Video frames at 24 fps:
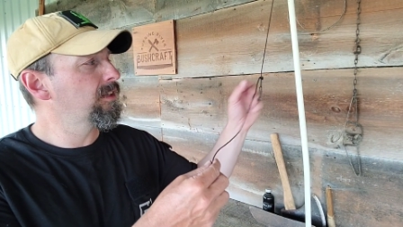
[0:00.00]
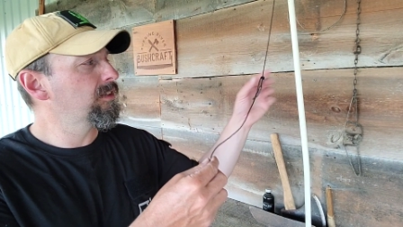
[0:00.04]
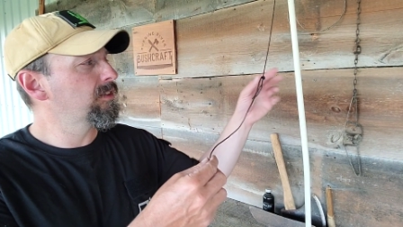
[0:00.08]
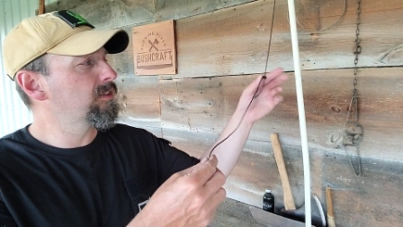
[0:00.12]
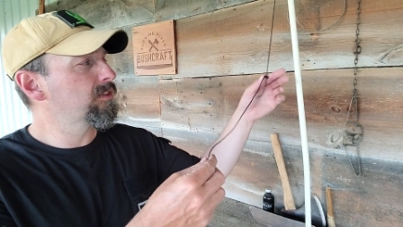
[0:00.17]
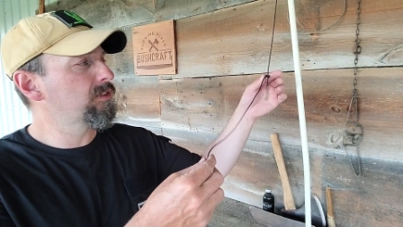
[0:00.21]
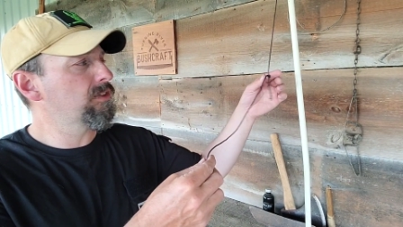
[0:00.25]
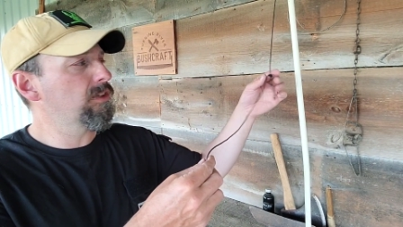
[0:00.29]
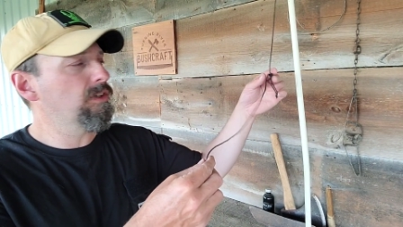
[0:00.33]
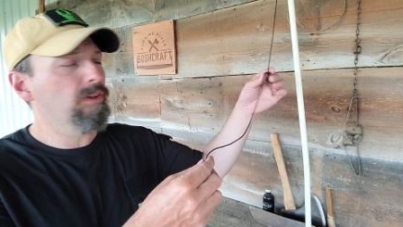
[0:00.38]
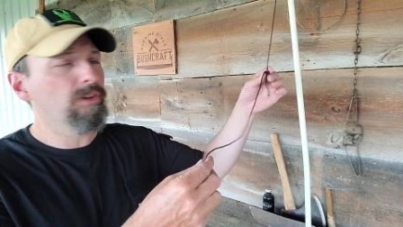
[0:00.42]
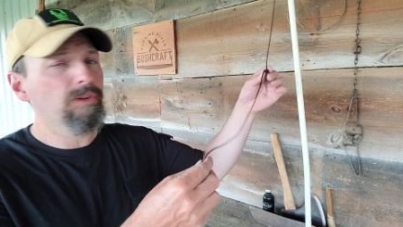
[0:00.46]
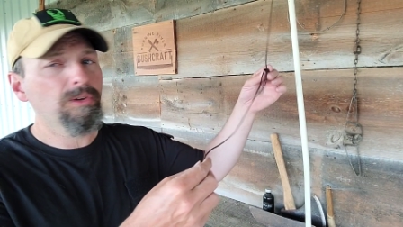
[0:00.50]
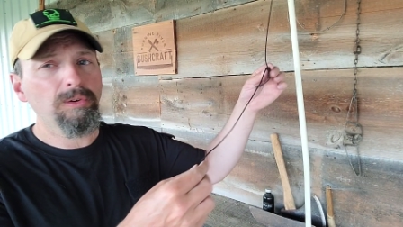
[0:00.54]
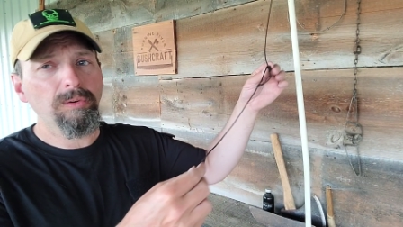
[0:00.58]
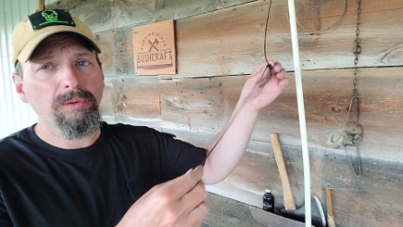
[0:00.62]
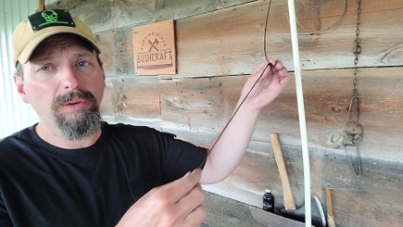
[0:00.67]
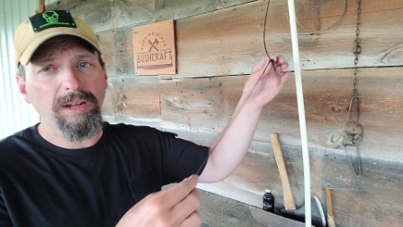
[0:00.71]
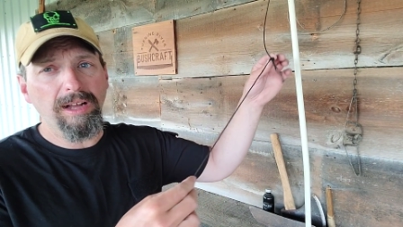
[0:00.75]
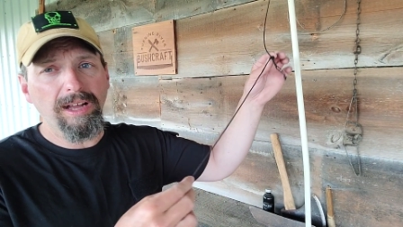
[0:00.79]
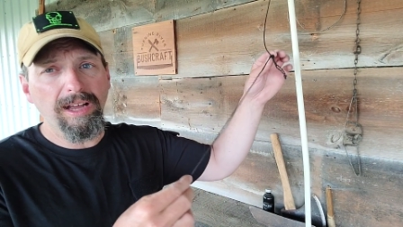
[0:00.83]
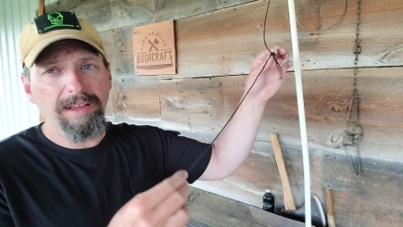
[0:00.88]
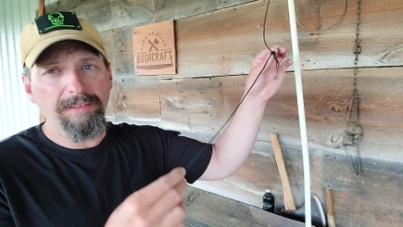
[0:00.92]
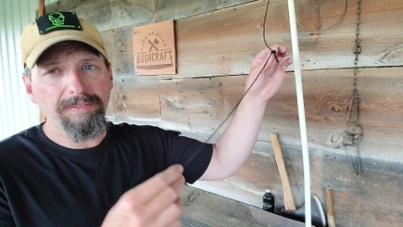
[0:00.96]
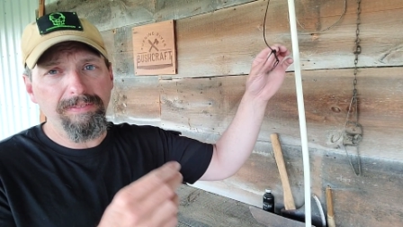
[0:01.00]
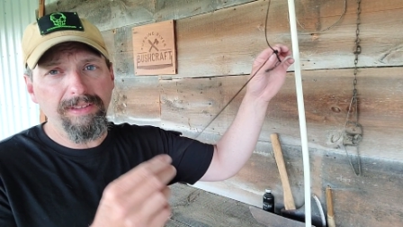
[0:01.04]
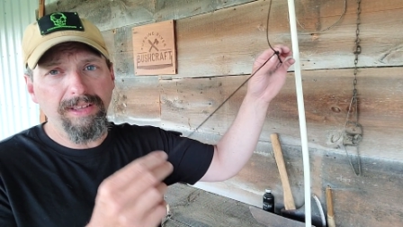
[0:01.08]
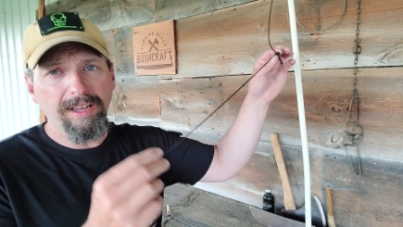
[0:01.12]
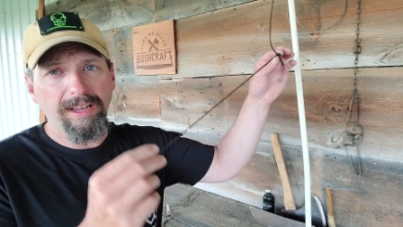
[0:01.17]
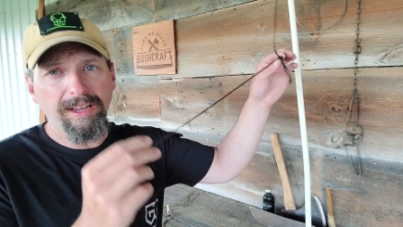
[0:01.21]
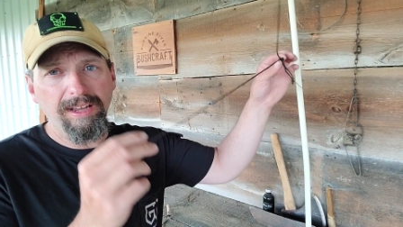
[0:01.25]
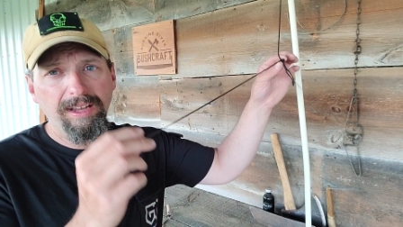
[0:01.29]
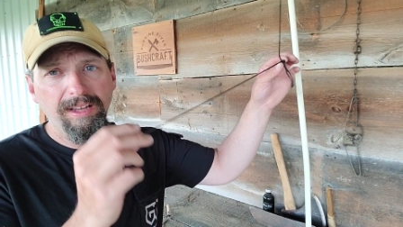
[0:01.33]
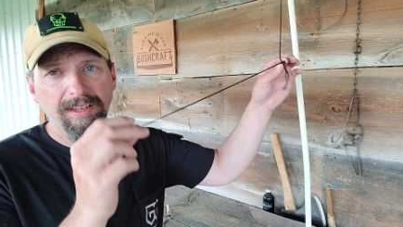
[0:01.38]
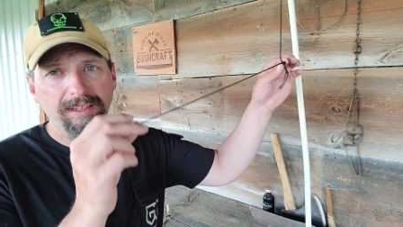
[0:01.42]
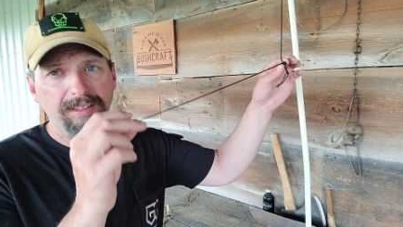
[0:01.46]
So I've
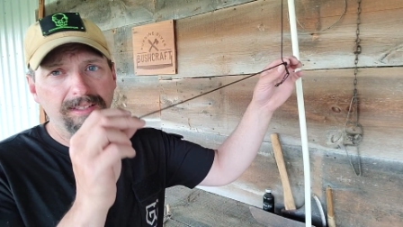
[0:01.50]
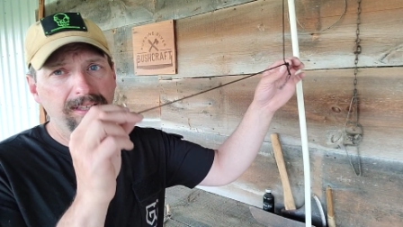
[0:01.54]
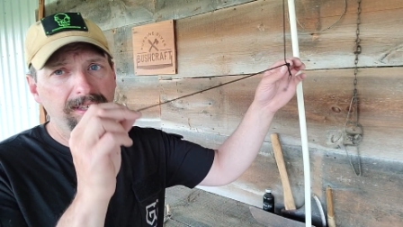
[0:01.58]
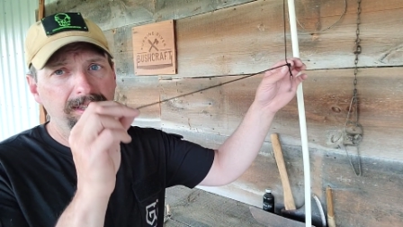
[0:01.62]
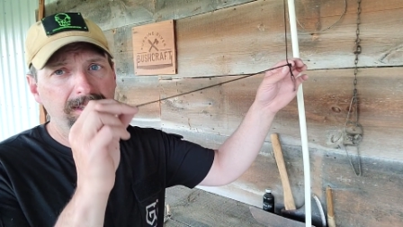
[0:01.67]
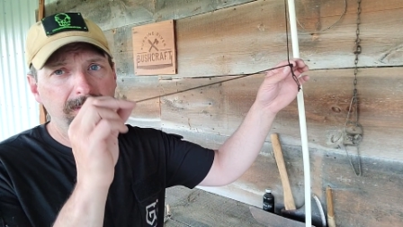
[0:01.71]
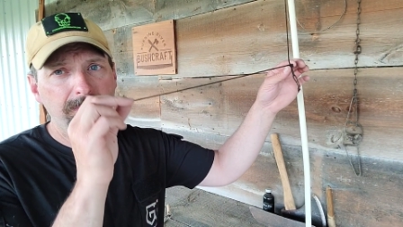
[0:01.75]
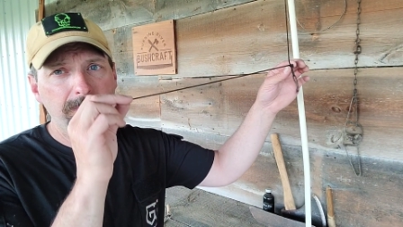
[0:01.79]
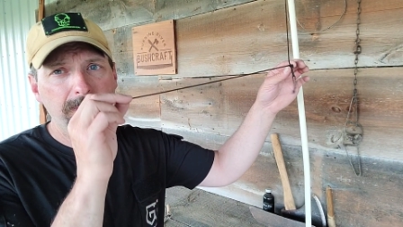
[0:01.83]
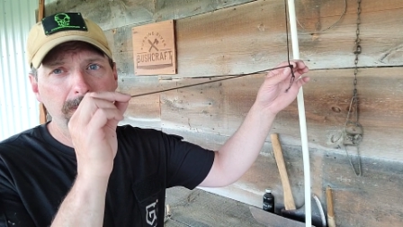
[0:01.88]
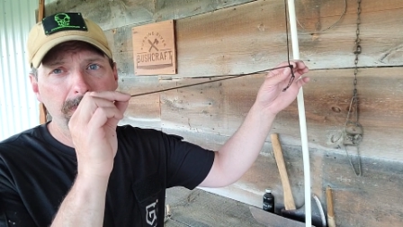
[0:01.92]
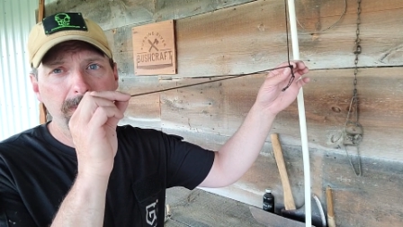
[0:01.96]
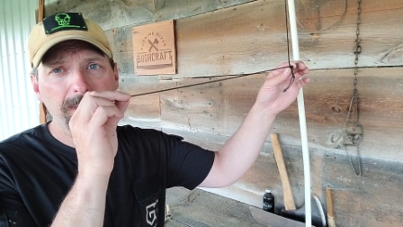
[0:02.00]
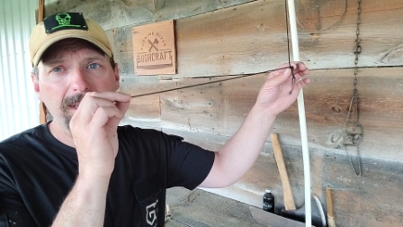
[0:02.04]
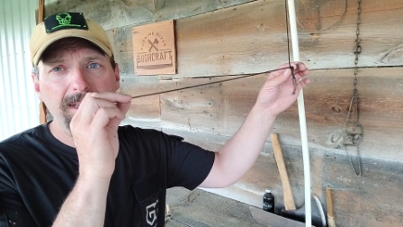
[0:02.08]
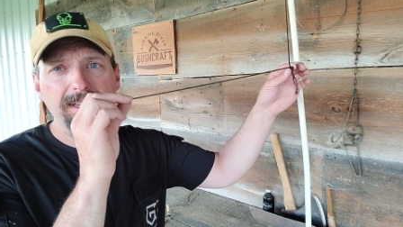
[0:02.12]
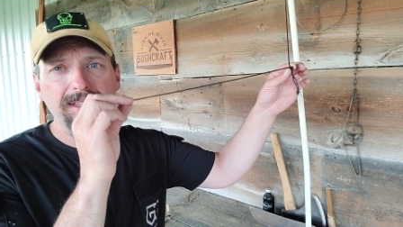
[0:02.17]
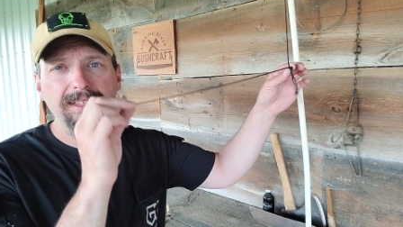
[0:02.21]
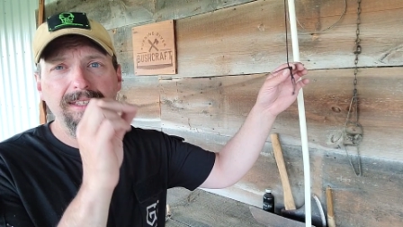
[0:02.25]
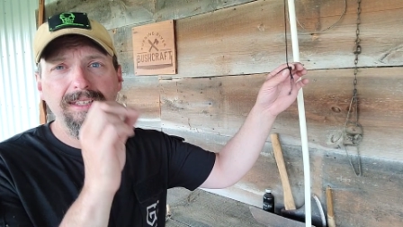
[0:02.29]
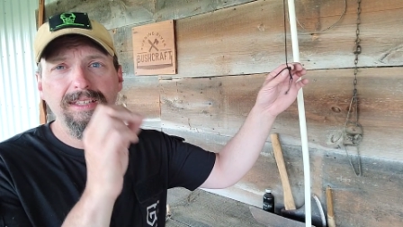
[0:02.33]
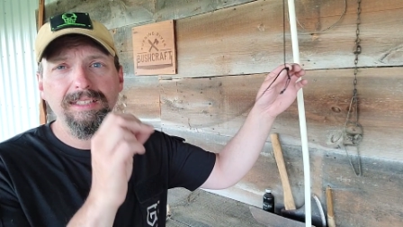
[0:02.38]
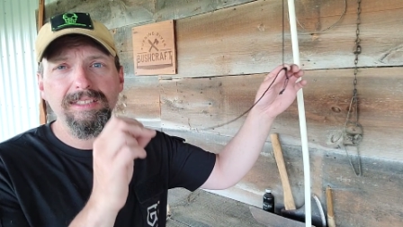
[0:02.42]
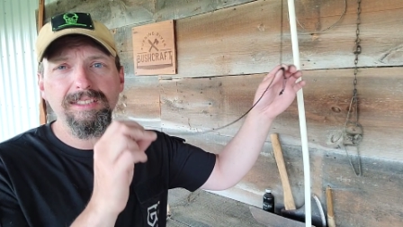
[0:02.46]
got maybe 18